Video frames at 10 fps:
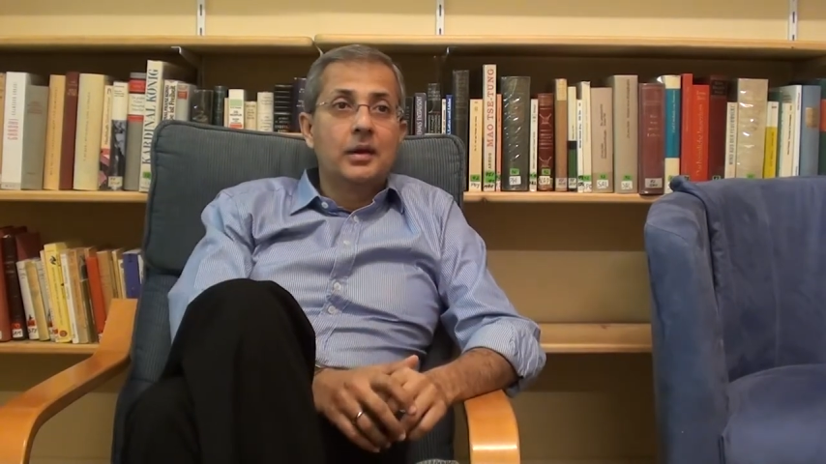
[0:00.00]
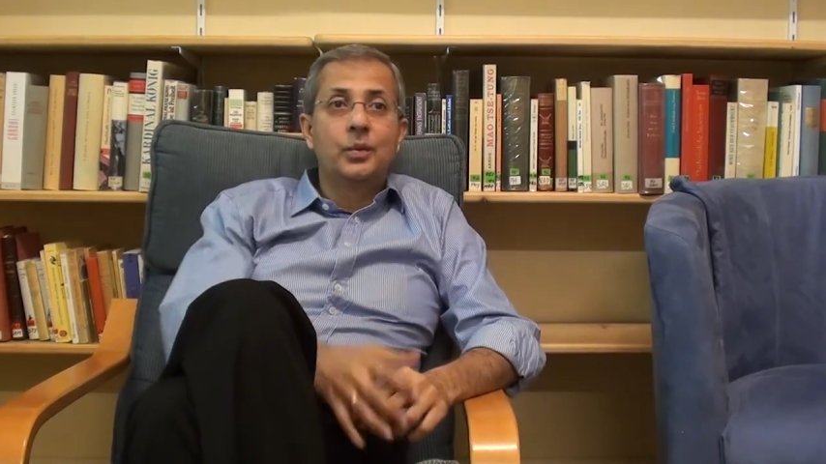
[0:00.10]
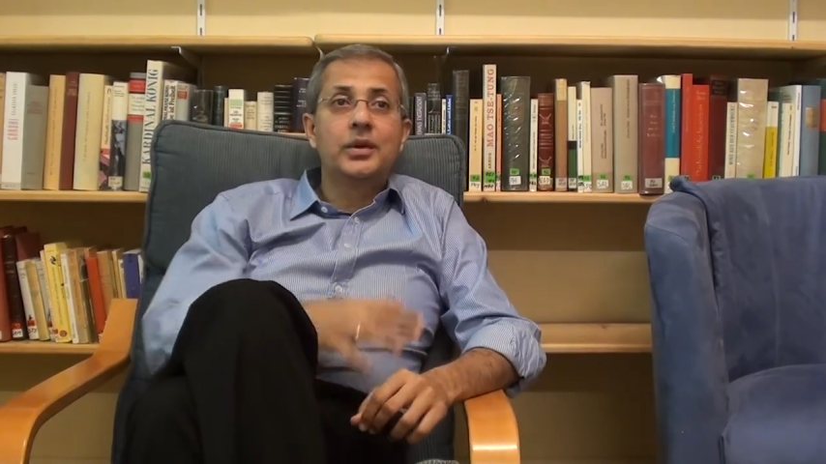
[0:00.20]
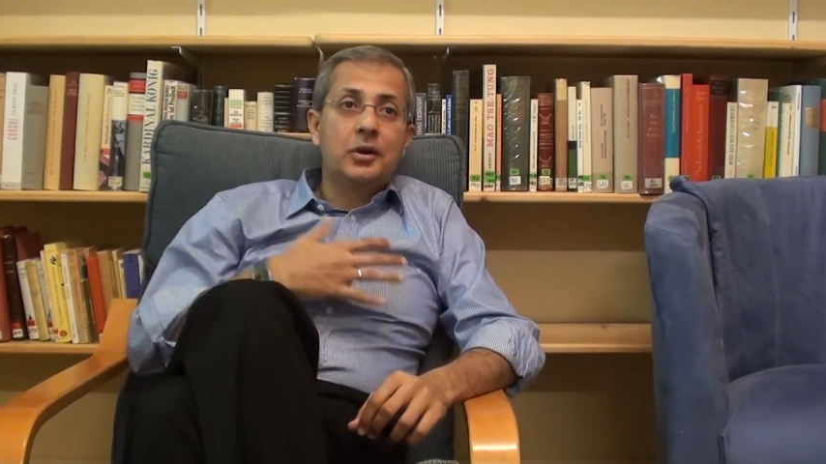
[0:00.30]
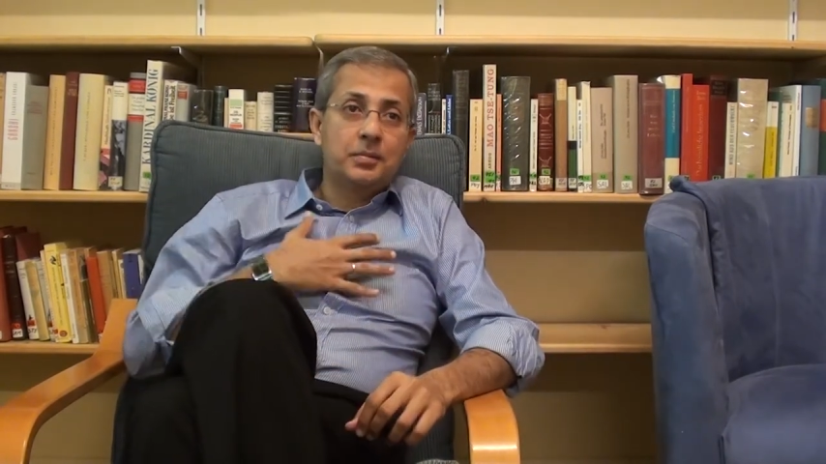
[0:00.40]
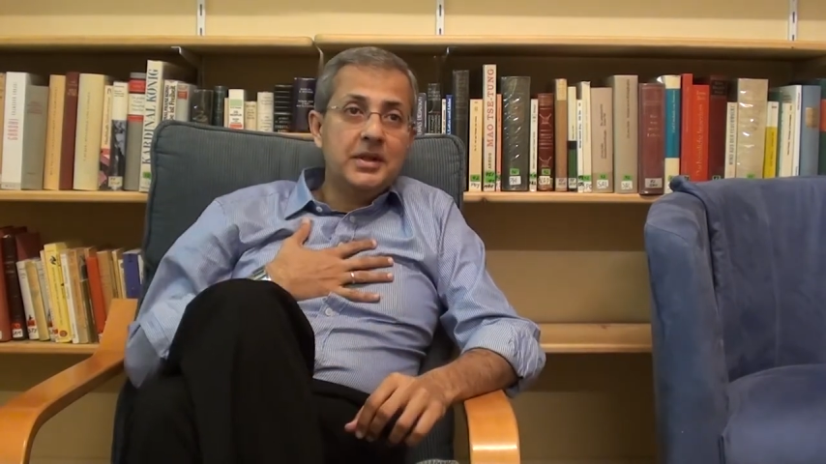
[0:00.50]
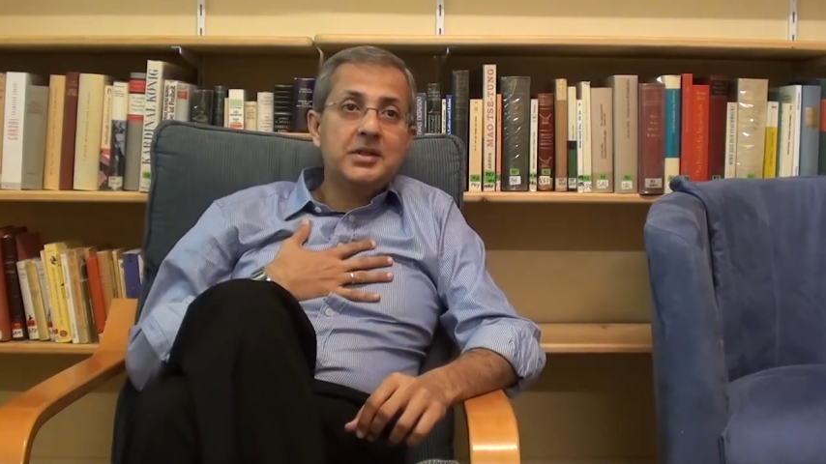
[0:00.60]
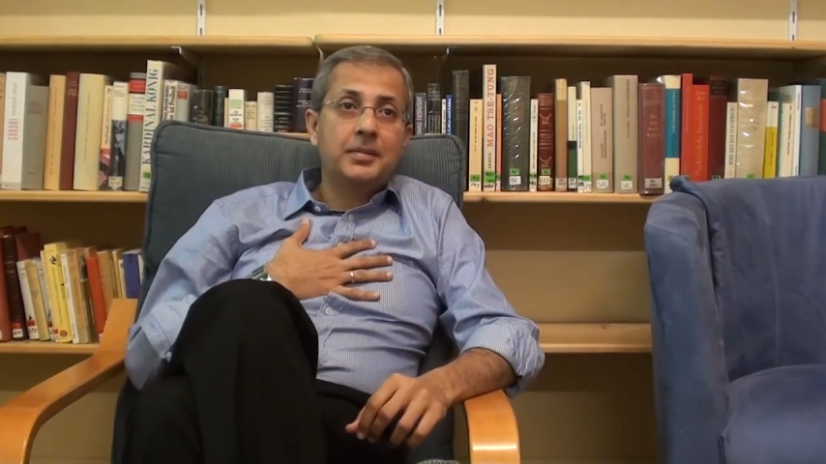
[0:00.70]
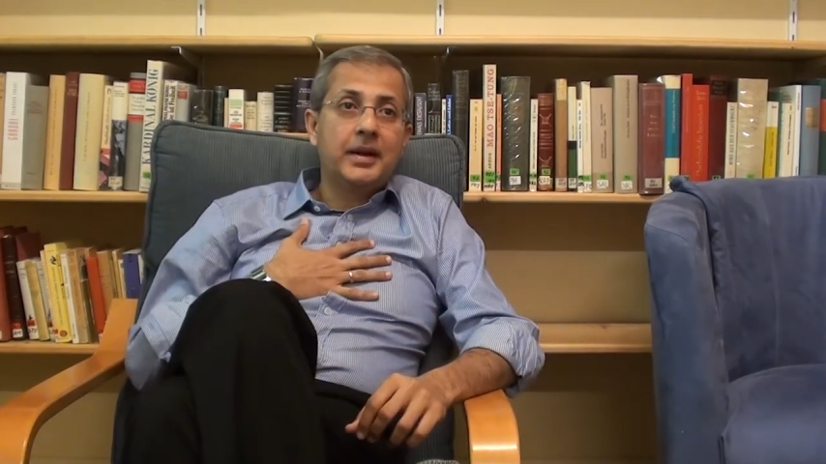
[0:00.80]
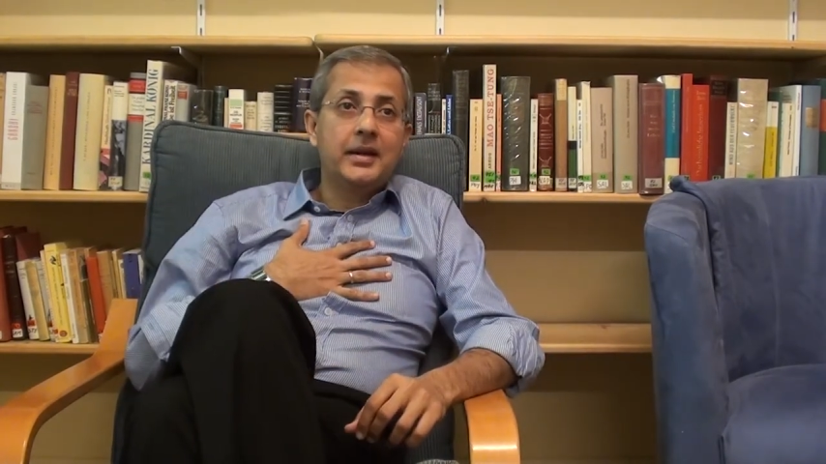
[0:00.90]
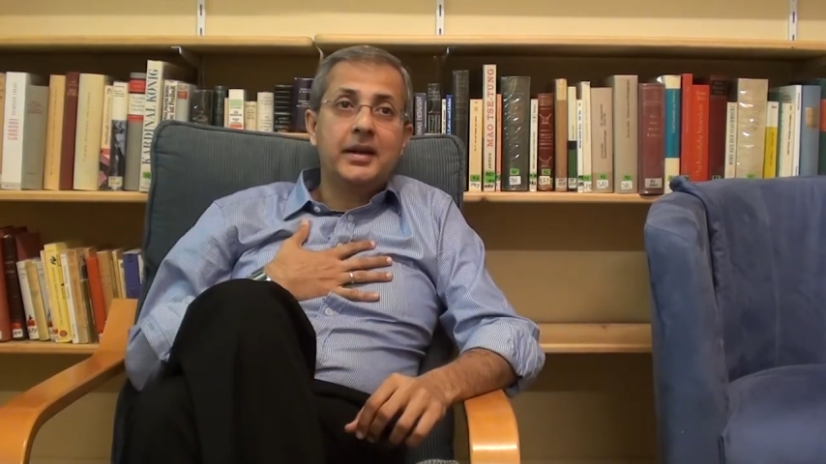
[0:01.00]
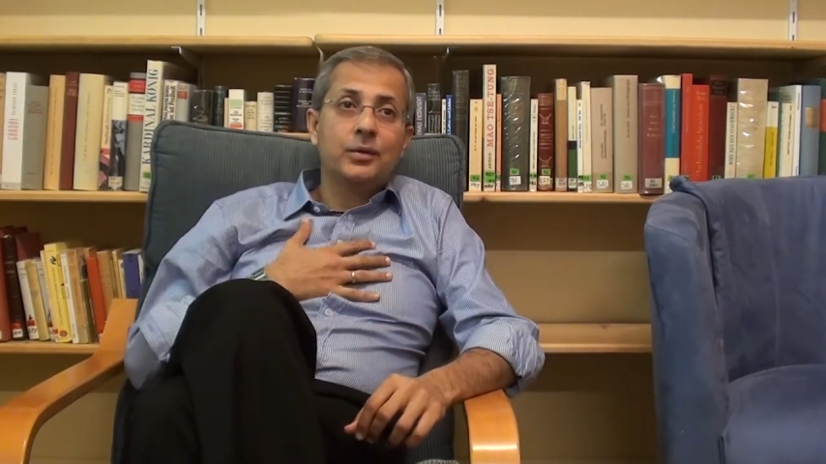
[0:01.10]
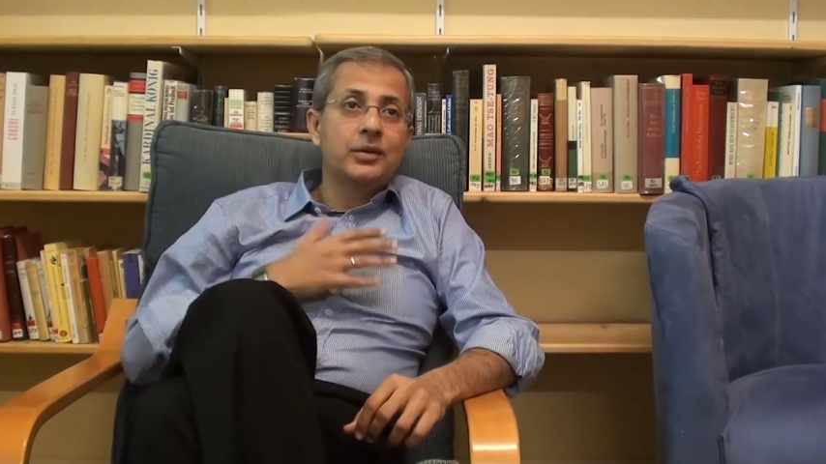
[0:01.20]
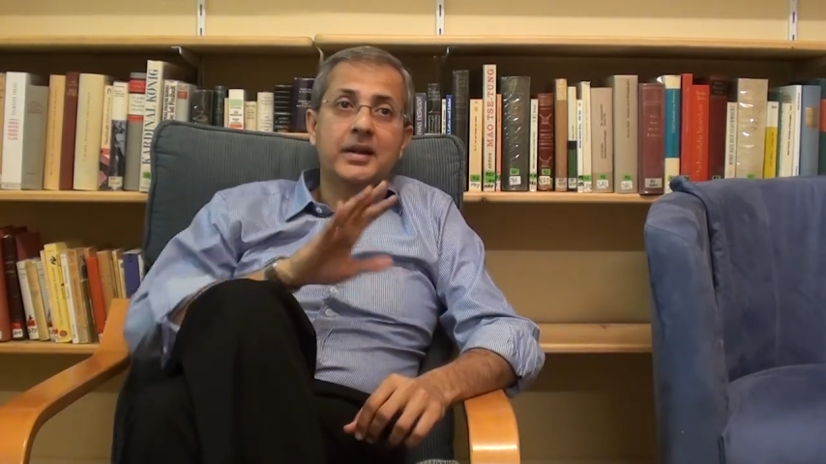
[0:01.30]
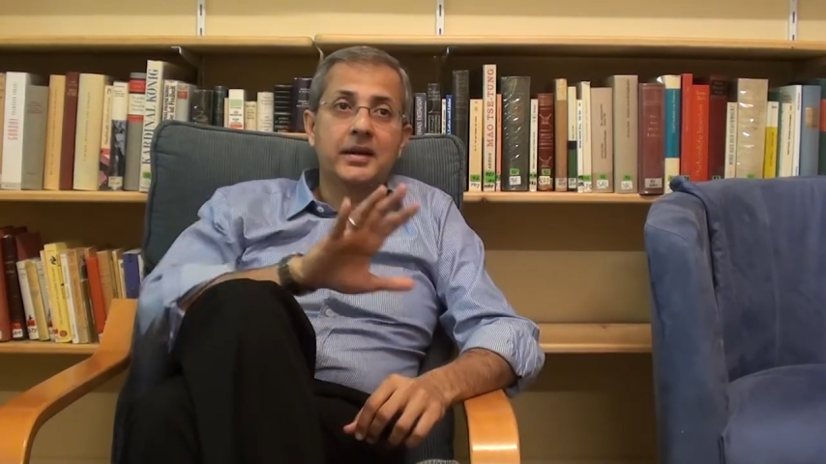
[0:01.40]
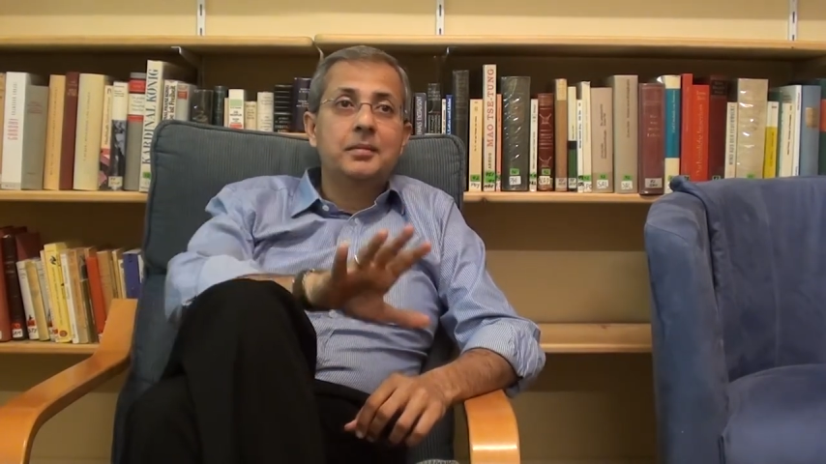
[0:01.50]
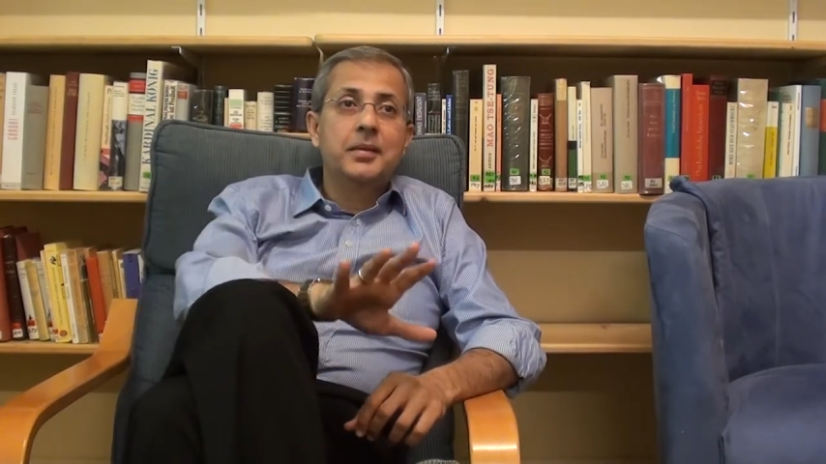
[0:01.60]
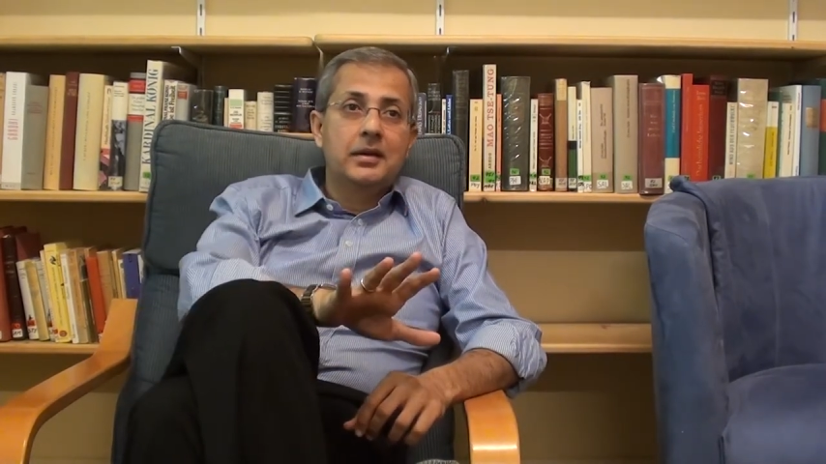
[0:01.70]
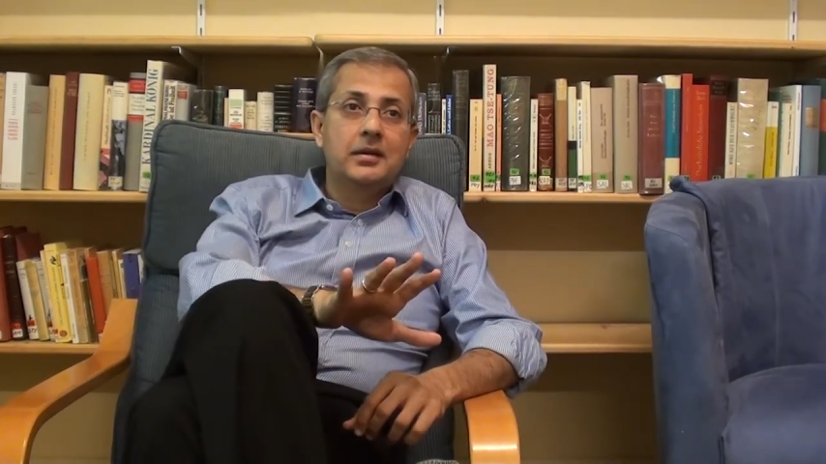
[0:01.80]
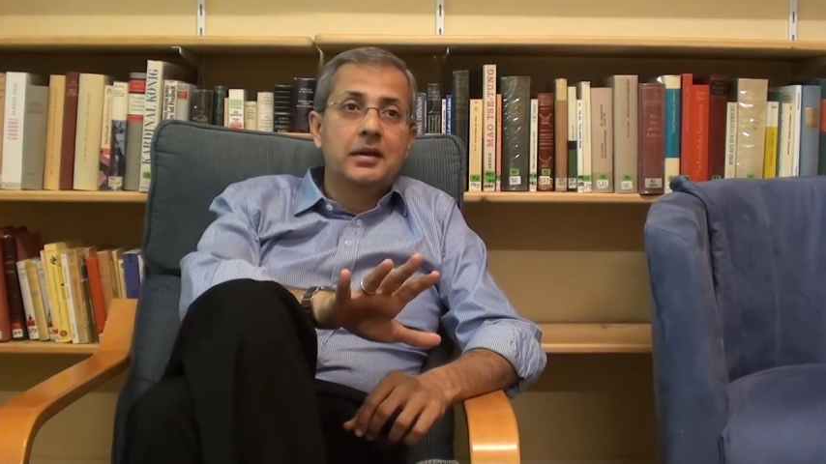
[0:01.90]
Without me smiling, I don't think I can
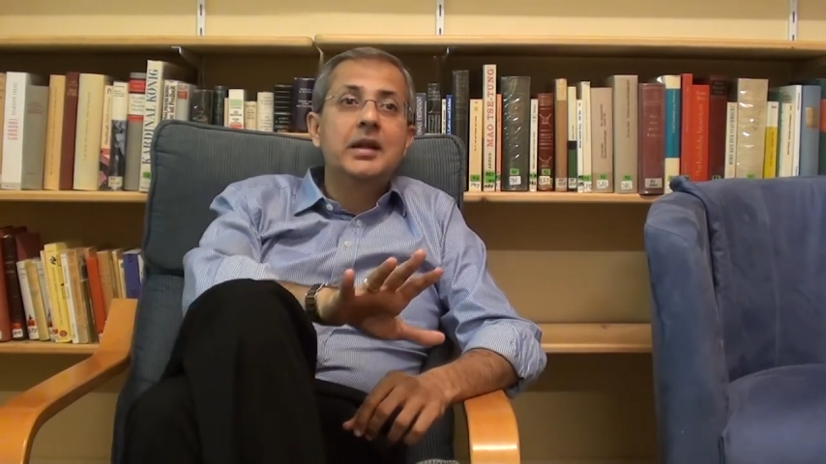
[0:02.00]
make